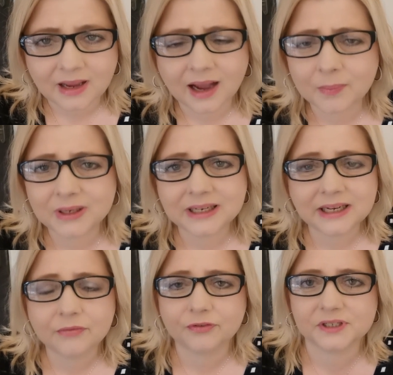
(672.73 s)
I
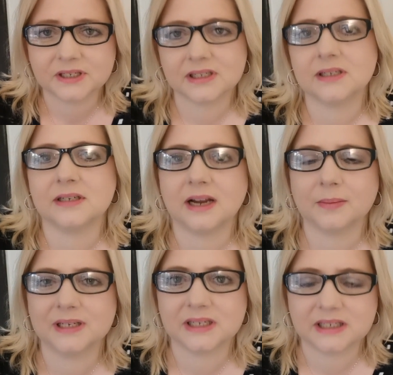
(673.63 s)
believe for such a time
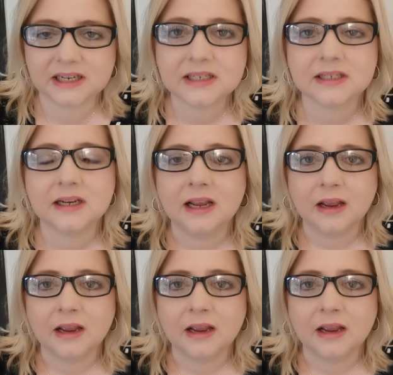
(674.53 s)
as this,